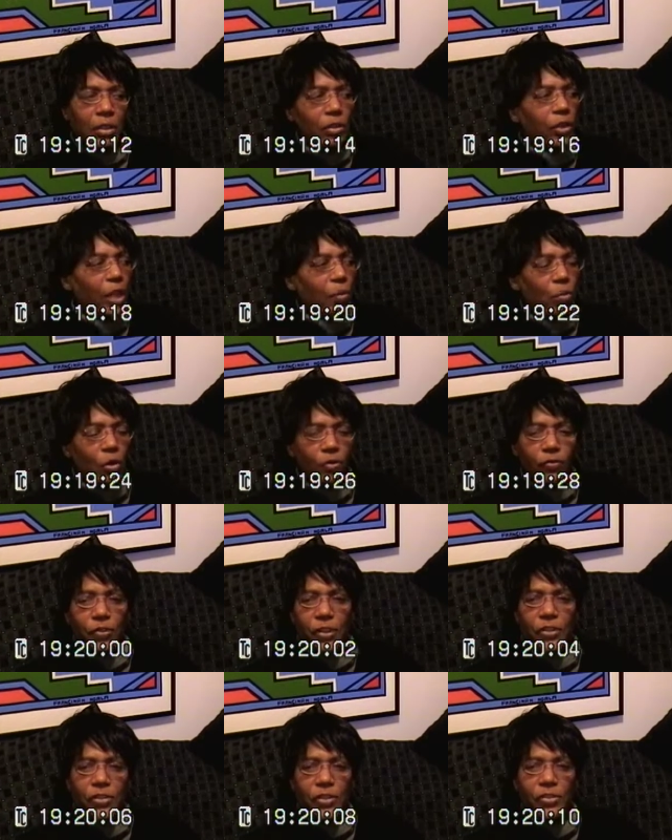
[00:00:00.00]
They won't
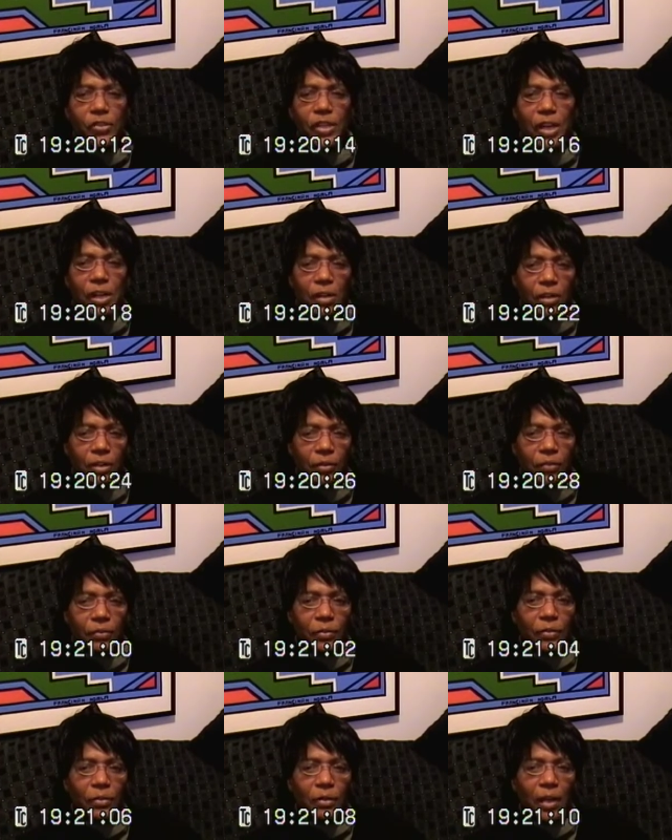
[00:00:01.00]
fix the stair
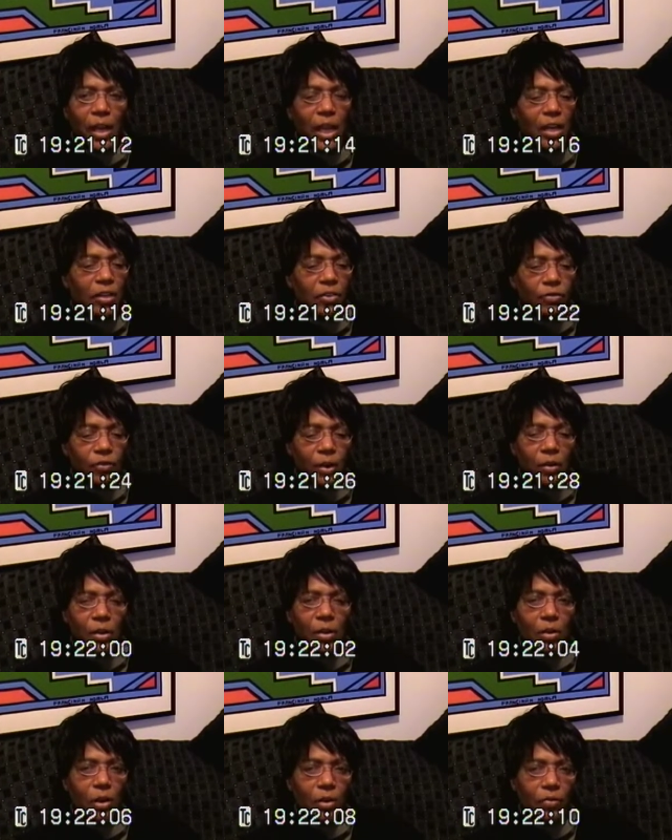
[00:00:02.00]
lifts. And it's
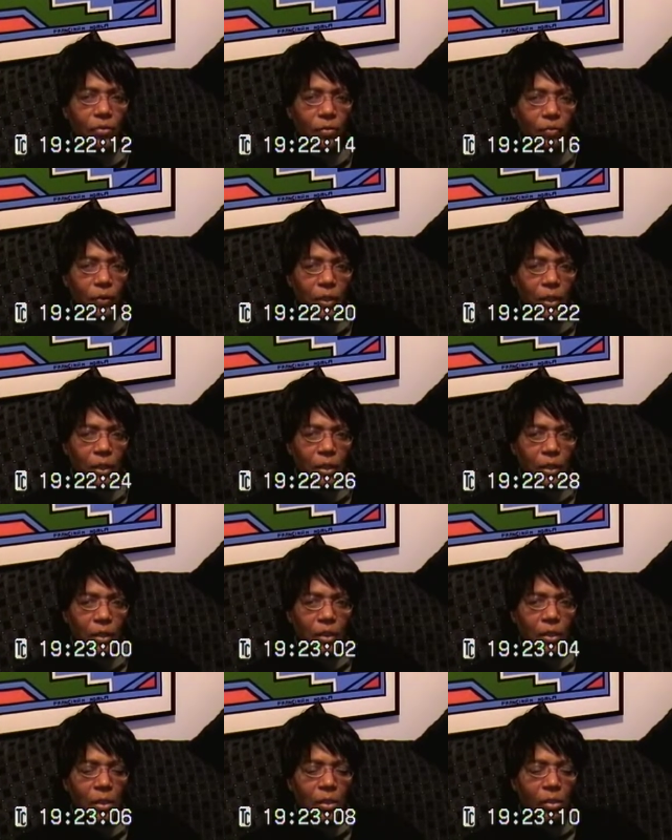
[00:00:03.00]
very hard for me
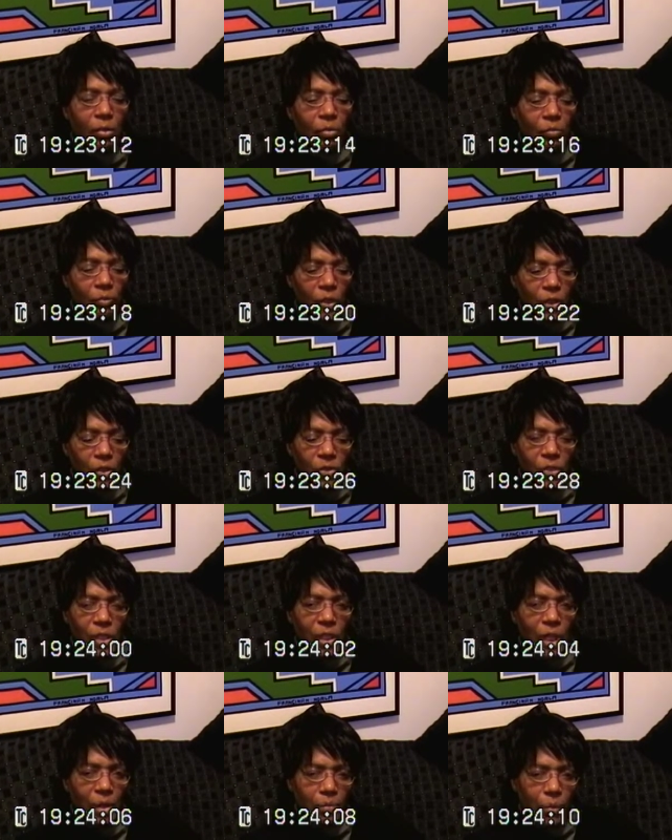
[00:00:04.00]
because,
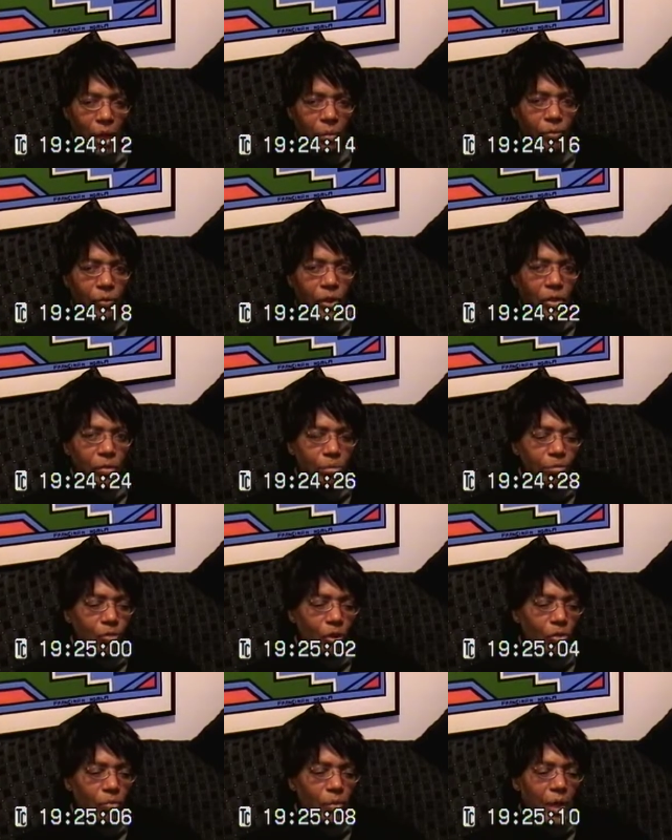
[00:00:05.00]
again, my brother
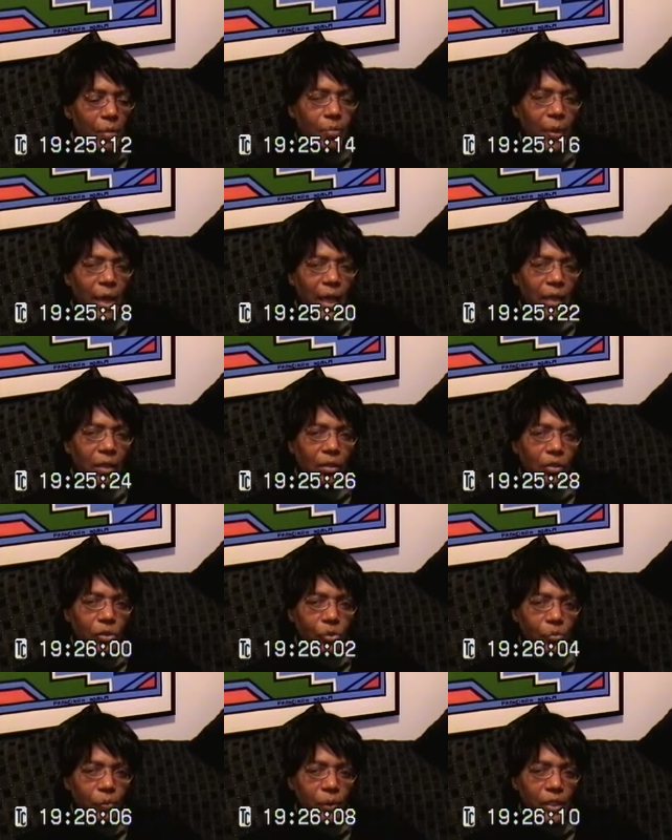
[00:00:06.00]
broke my back in
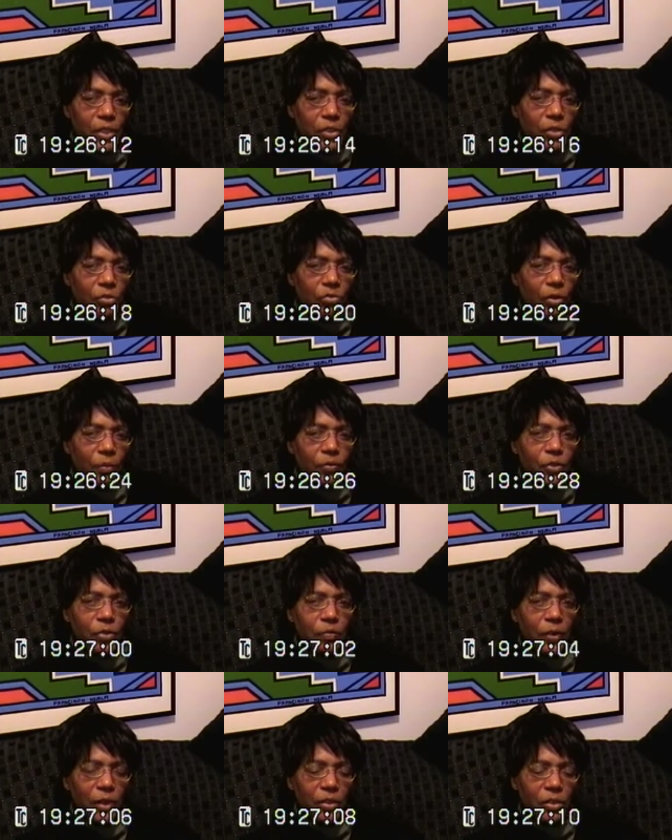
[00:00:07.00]
two places,
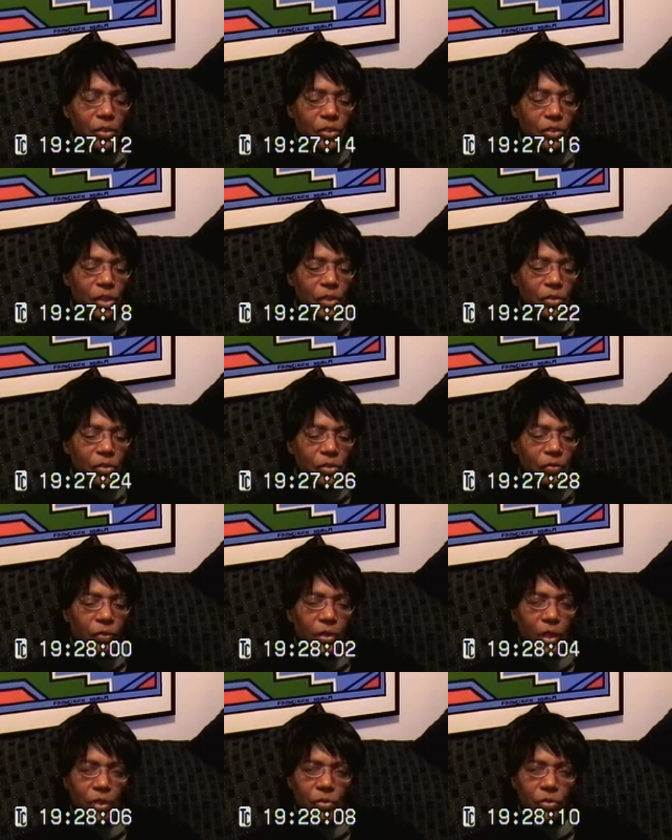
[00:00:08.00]
ruptured my digestive
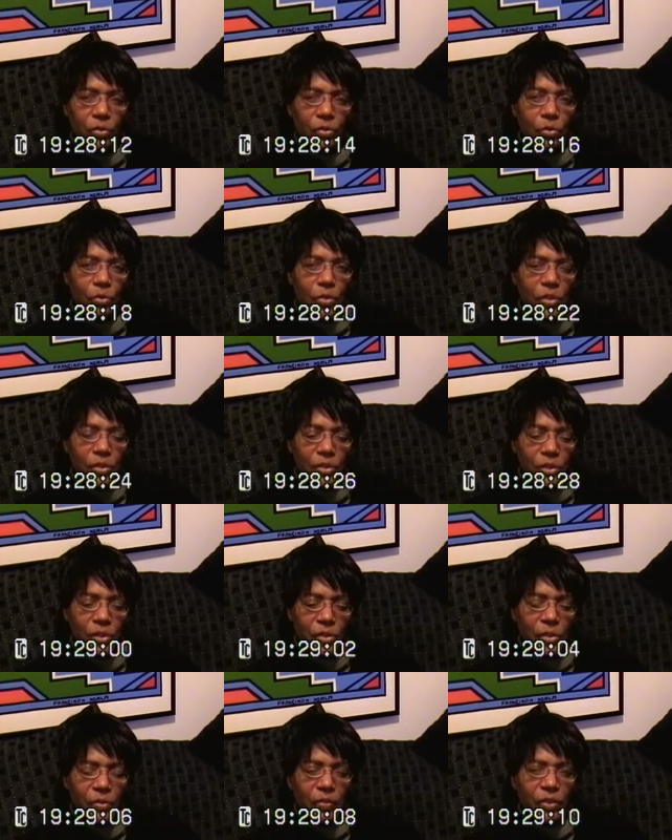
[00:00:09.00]
and excretory
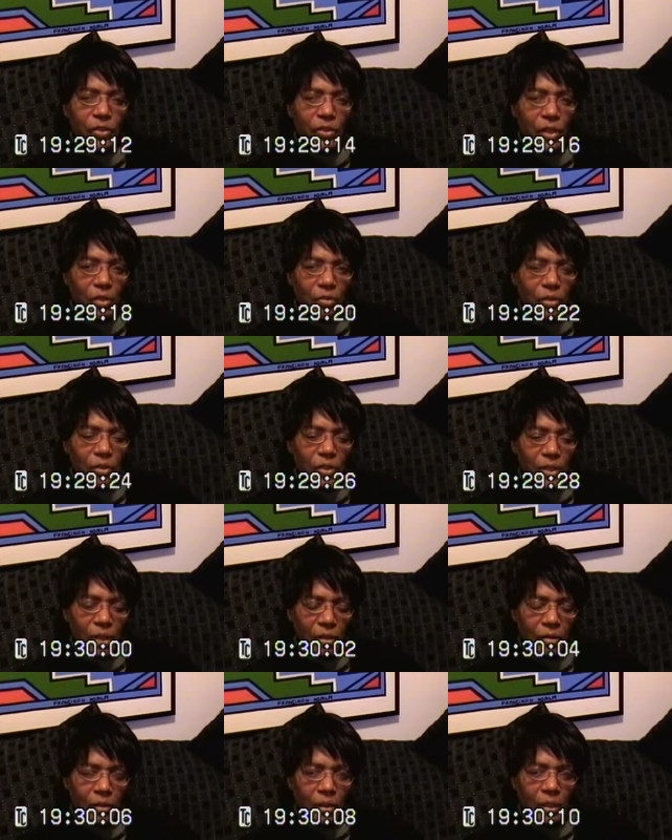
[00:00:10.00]
system, etc., etc.,